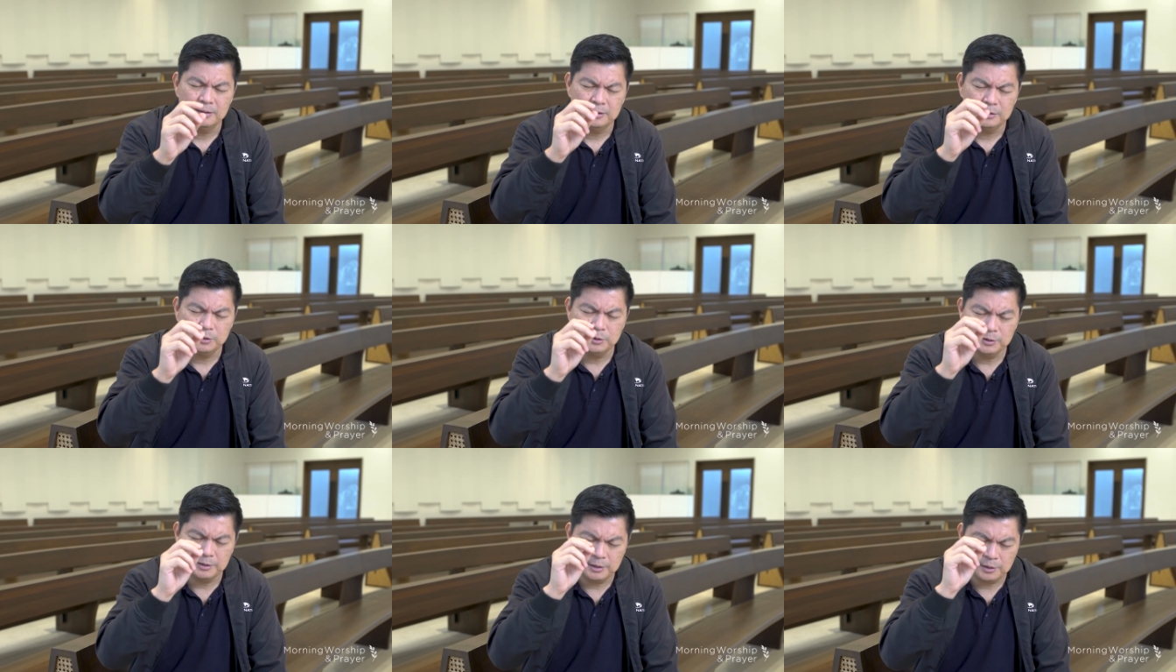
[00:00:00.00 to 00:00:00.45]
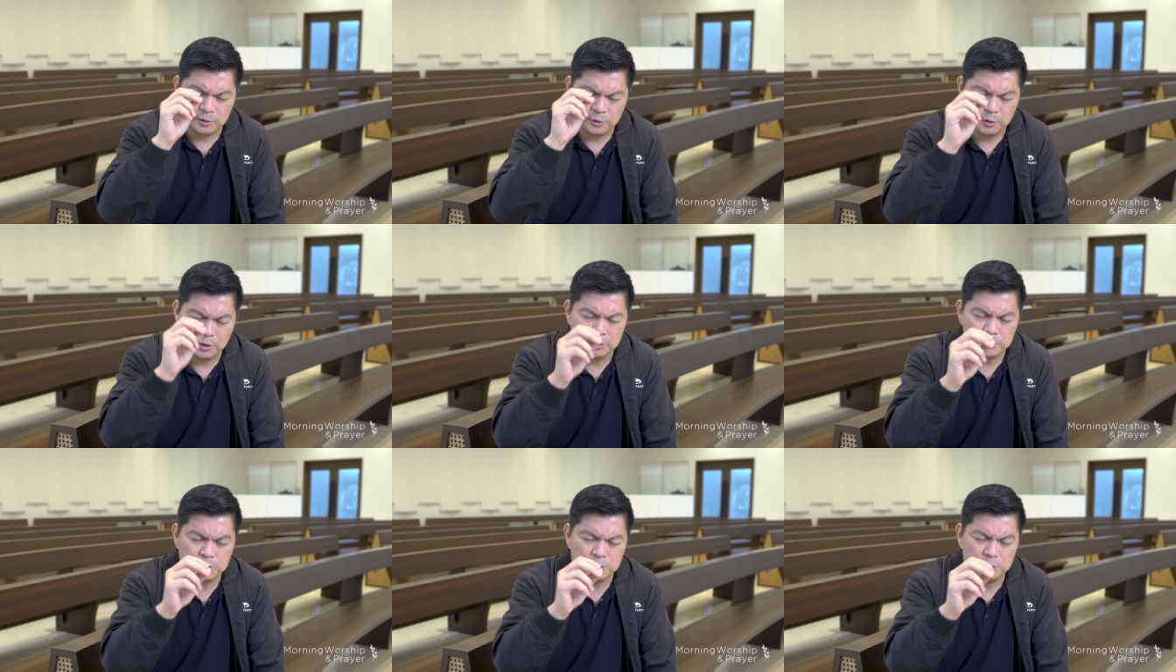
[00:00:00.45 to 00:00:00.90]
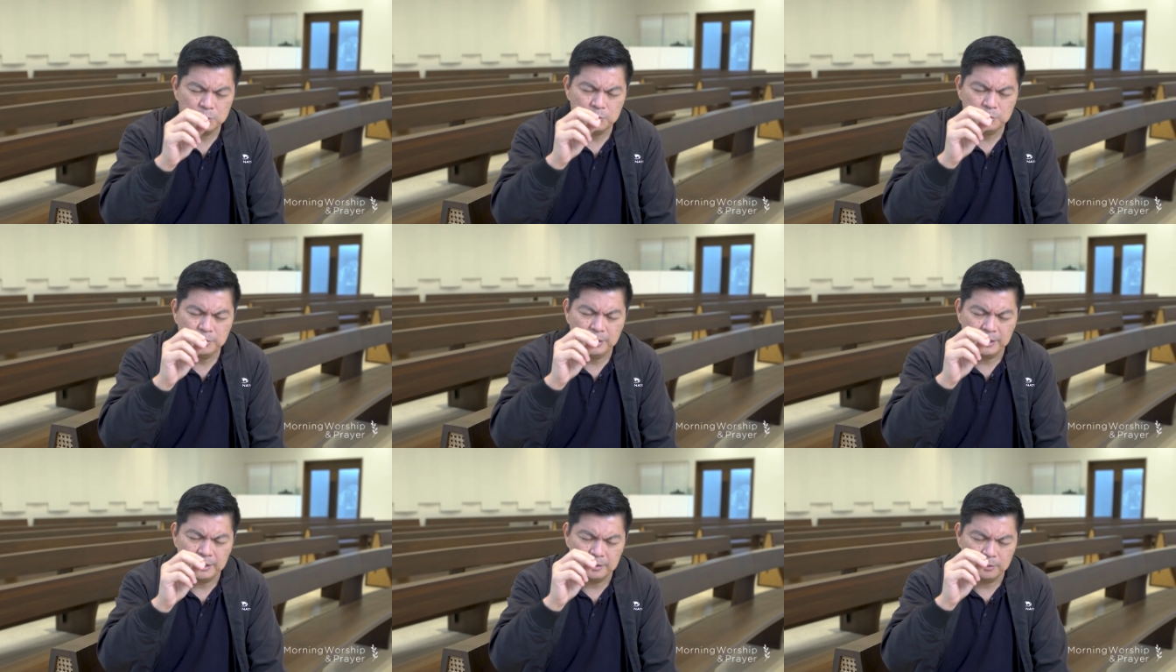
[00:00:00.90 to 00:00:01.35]
You're in a
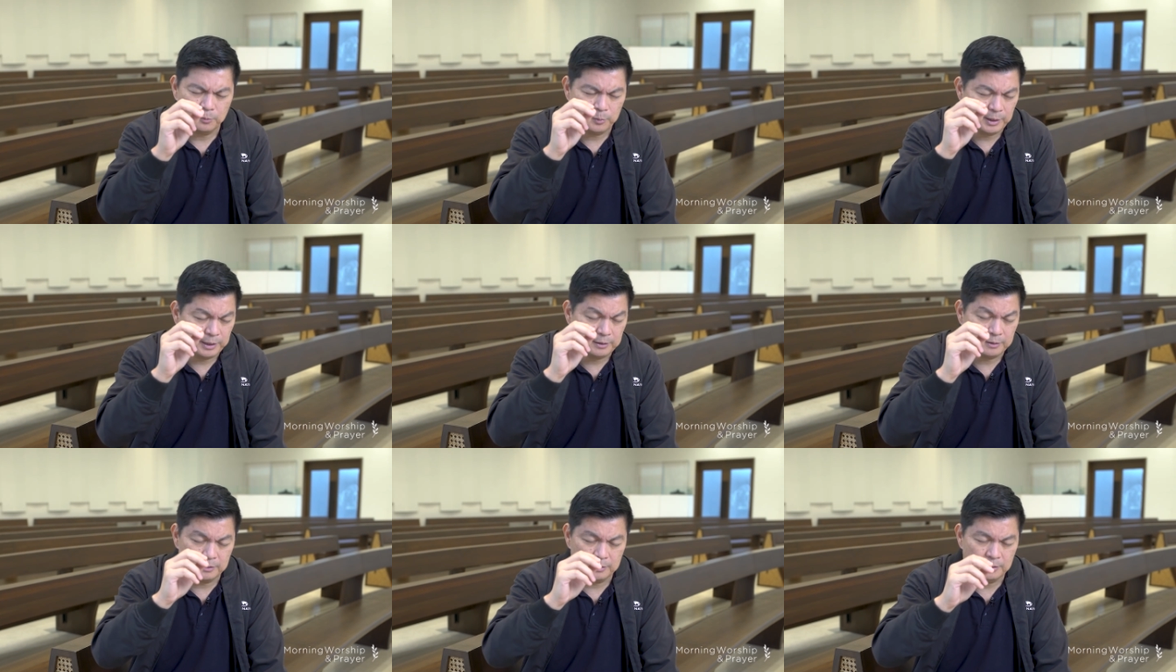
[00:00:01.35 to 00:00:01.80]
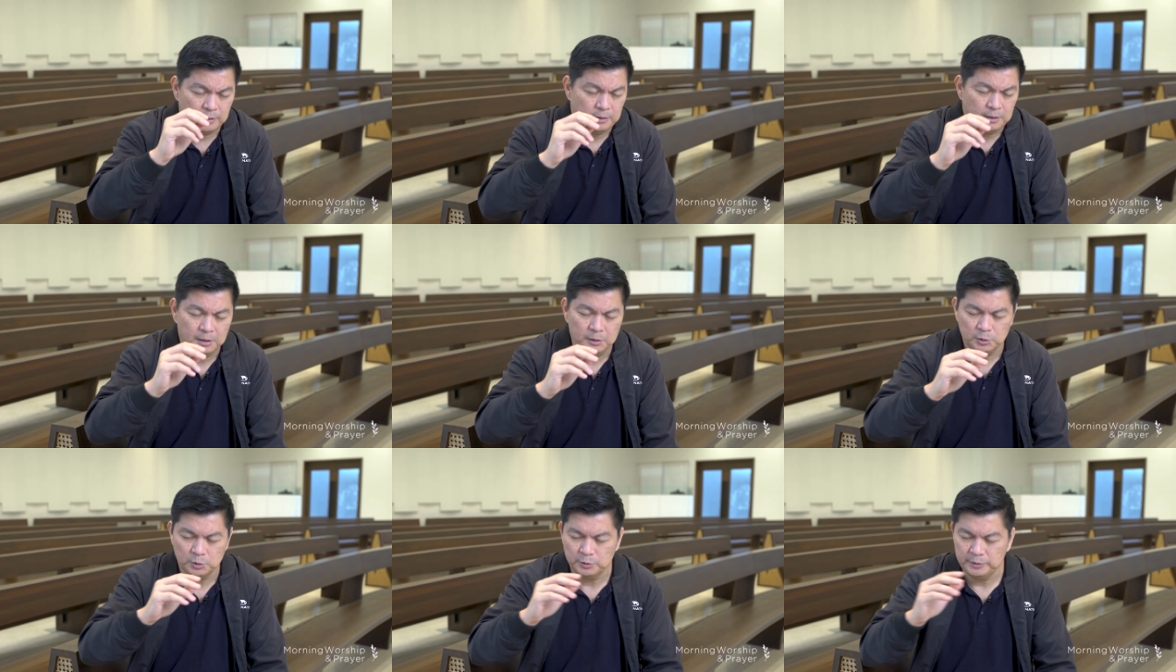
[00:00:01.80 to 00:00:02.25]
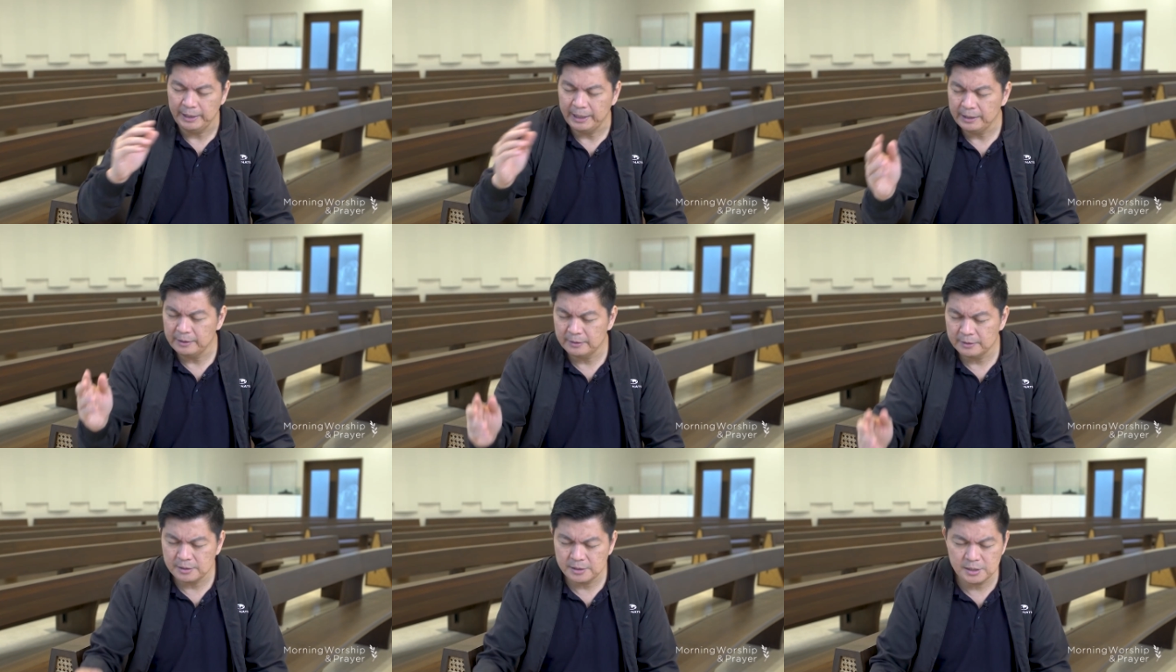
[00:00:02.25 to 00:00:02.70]
crossroad, and whether to
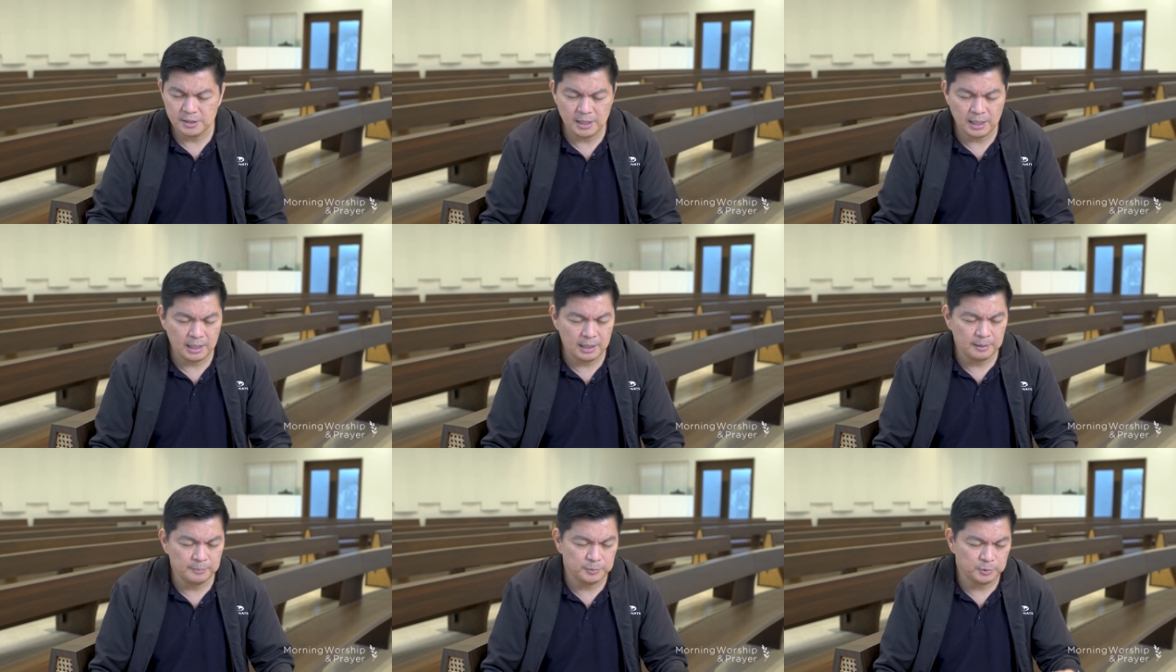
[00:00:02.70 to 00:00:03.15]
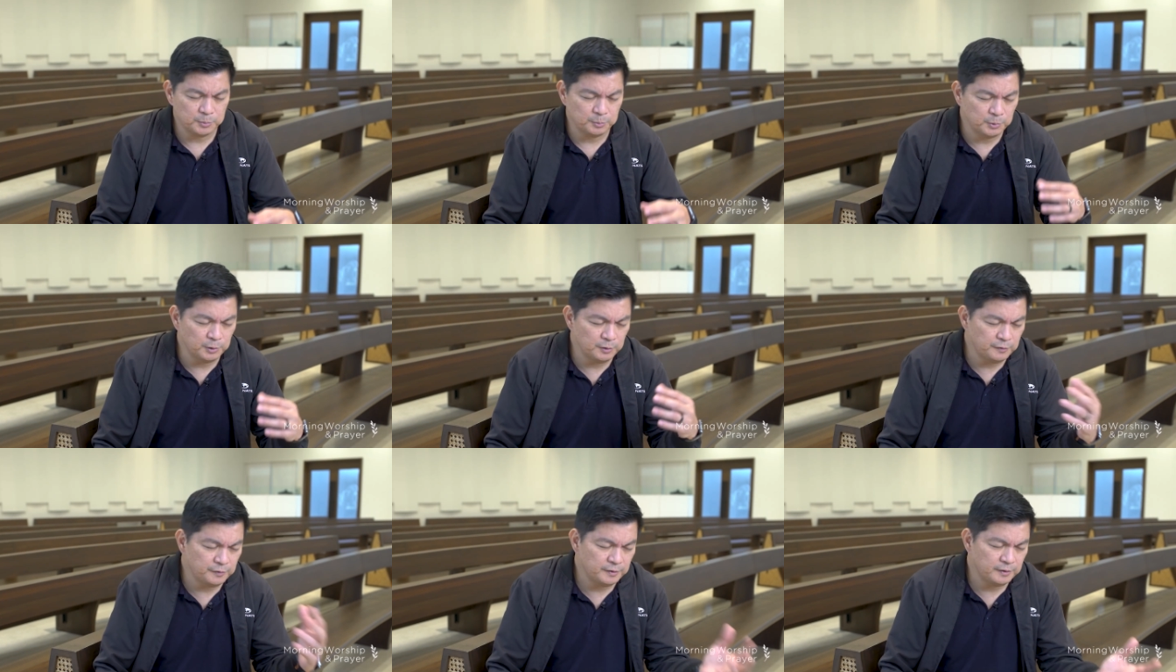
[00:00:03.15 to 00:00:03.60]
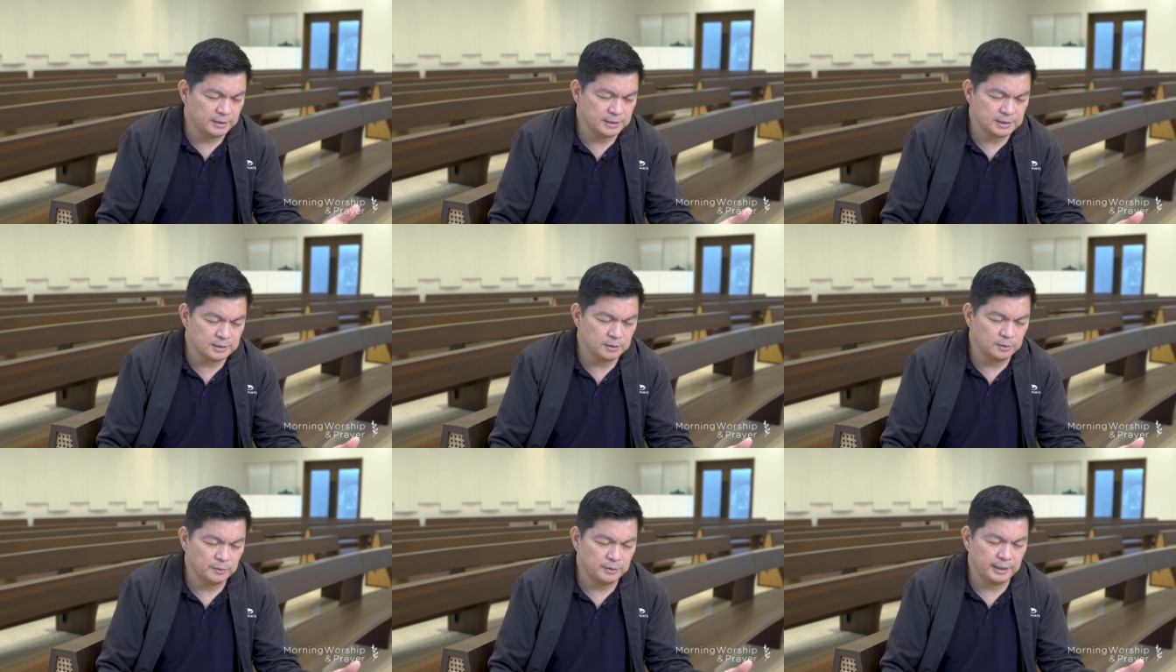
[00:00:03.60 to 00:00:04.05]
take this job, to move to
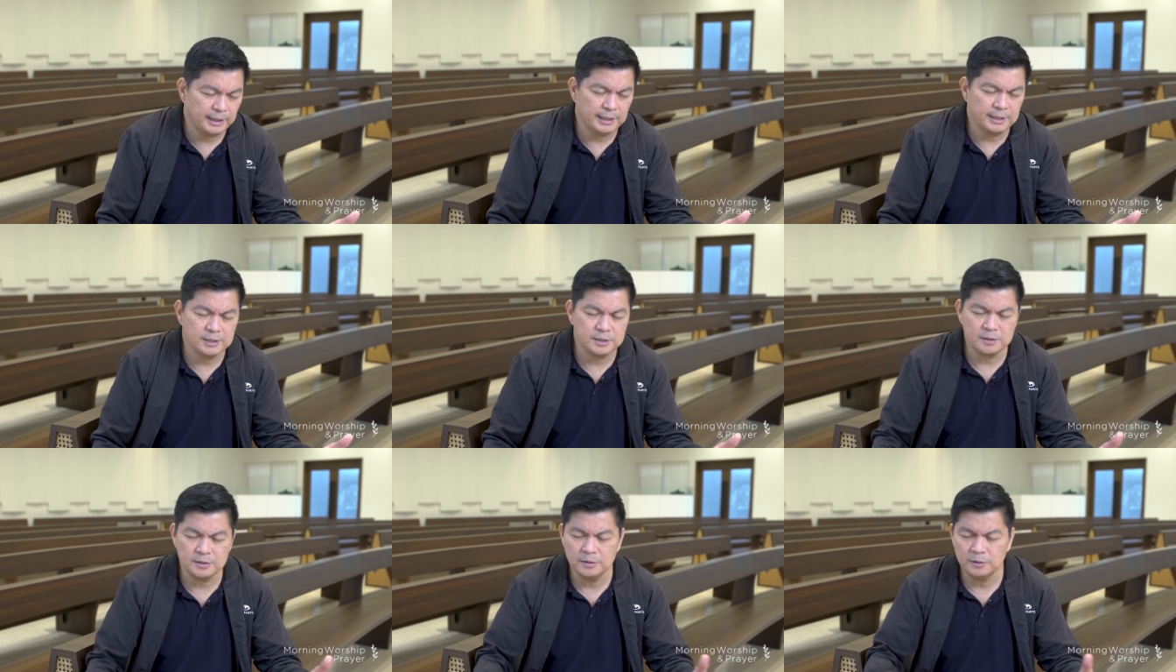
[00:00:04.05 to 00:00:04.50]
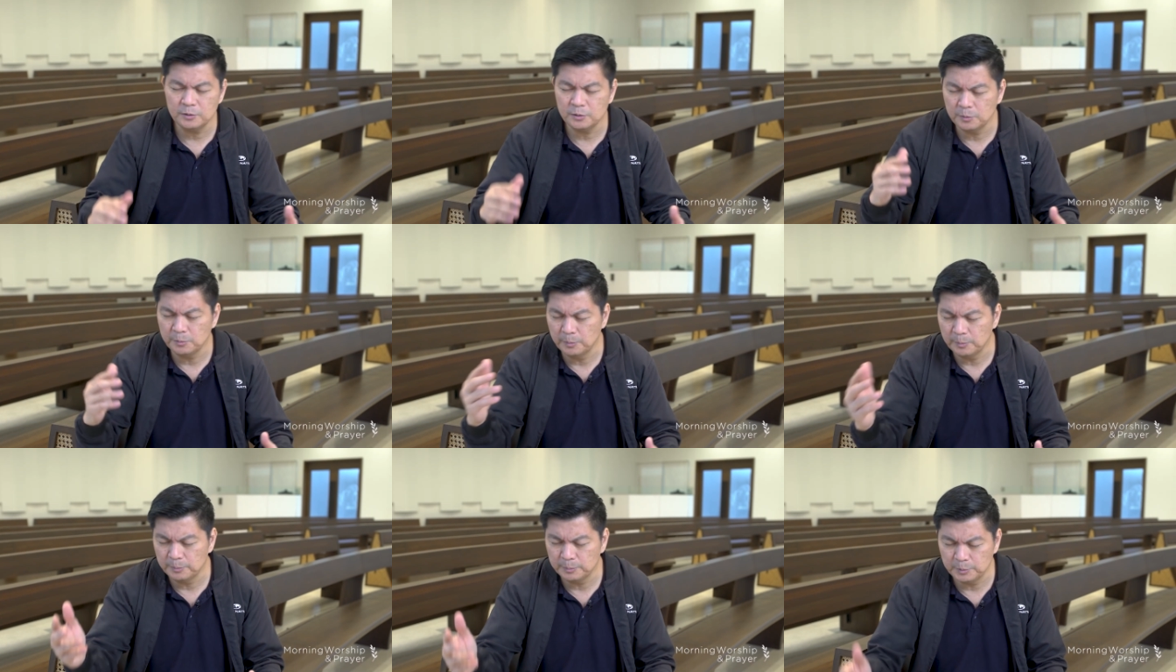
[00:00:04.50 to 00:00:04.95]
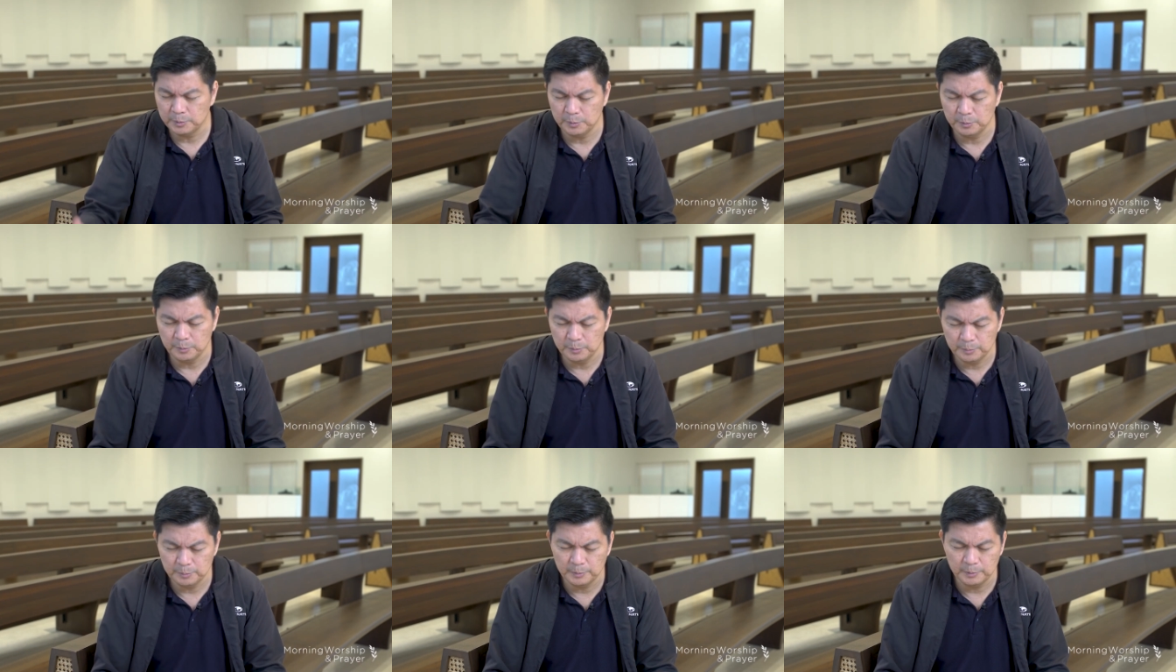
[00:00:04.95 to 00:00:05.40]
this location, to,
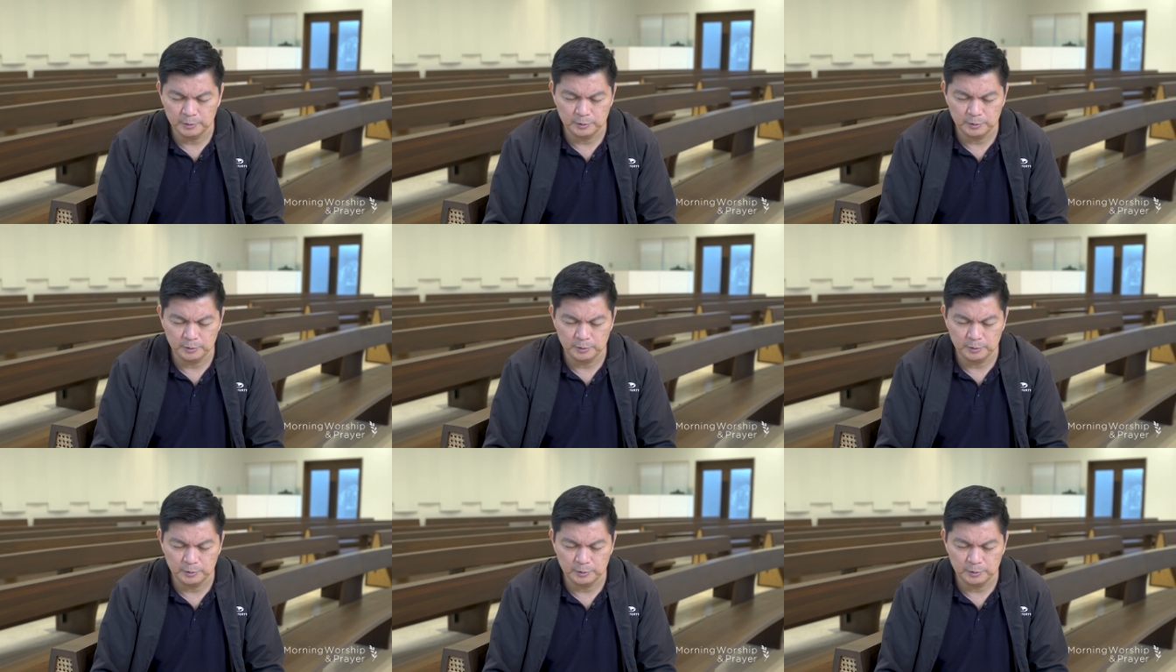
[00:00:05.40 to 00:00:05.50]
to,